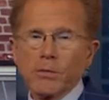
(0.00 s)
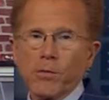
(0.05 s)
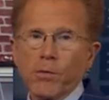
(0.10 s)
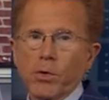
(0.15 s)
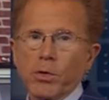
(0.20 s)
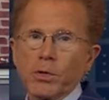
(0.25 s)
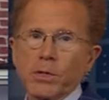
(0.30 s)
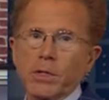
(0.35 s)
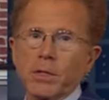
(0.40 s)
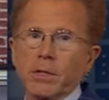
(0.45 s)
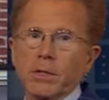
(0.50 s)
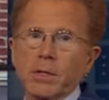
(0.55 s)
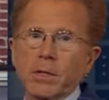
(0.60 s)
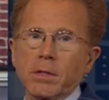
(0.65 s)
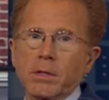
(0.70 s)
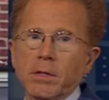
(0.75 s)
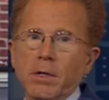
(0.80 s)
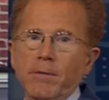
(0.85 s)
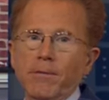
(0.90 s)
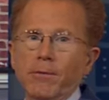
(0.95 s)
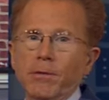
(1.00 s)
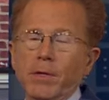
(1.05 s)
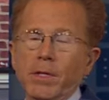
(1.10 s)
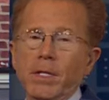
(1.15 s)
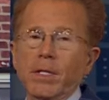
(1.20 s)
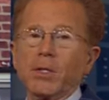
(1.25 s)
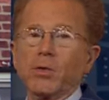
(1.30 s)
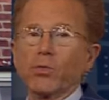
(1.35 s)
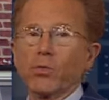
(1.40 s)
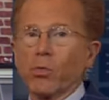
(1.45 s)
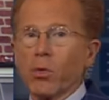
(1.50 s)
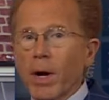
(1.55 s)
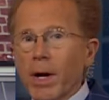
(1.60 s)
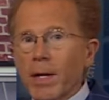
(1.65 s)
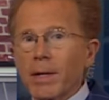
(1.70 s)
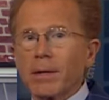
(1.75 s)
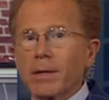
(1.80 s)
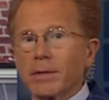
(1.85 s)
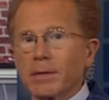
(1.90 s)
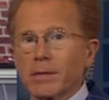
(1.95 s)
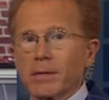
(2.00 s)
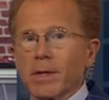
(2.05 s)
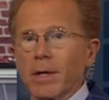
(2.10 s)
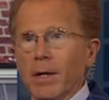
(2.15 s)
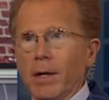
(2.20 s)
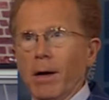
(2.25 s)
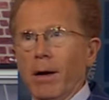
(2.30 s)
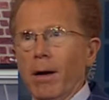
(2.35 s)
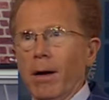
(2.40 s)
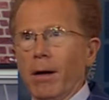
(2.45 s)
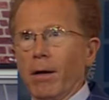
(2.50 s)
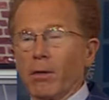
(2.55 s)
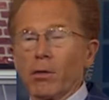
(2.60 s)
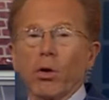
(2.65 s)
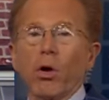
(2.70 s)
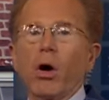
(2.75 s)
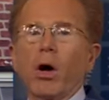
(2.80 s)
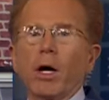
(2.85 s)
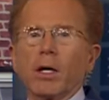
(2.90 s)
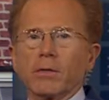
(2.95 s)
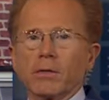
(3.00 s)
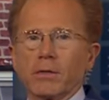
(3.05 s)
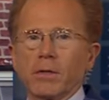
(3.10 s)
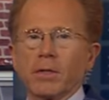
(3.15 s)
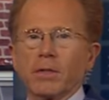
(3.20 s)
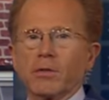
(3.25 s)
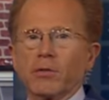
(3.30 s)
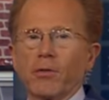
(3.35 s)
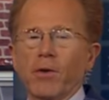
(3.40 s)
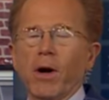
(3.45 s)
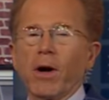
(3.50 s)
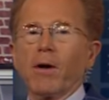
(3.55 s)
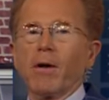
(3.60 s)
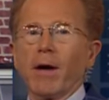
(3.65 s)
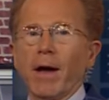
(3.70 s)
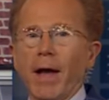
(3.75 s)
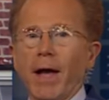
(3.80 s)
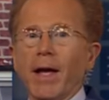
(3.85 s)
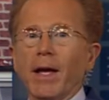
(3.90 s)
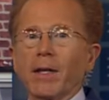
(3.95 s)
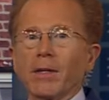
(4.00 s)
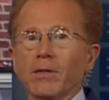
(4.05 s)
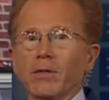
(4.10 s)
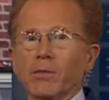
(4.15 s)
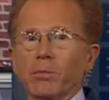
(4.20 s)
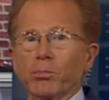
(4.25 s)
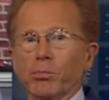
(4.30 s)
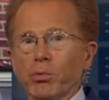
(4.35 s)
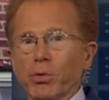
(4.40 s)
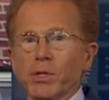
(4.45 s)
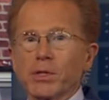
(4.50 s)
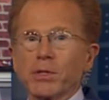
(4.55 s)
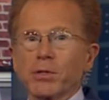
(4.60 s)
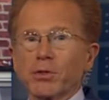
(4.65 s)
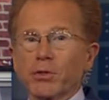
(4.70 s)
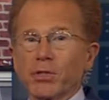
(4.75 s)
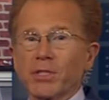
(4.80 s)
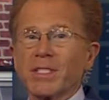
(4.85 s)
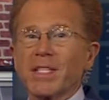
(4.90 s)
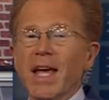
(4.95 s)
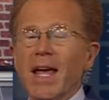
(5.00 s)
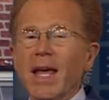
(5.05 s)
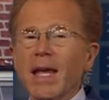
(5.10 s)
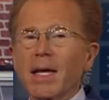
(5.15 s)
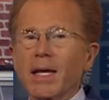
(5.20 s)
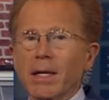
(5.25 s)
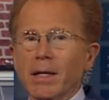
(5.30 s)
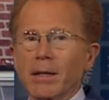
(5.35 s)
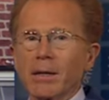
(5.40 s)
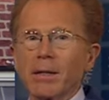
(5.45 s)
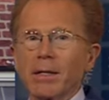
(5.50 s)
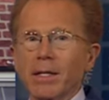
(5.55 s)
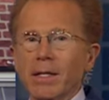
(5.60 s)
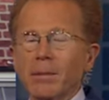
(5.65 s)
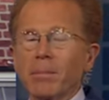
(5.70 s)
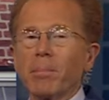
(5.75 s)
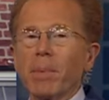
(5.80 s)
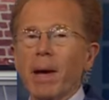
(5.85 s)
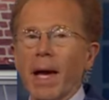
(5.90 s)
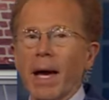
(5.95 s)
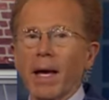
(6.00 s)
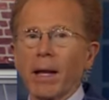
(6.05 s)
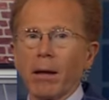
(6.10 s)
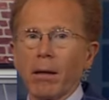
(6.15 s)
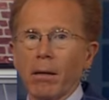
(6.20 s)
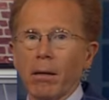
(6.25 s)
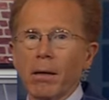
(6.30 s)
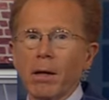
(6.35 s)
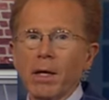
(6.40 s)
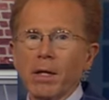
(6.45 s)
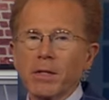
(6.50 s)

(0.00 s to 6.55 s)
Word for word: forces suffered the greatest uh, loss as far as prisoners taken in battle.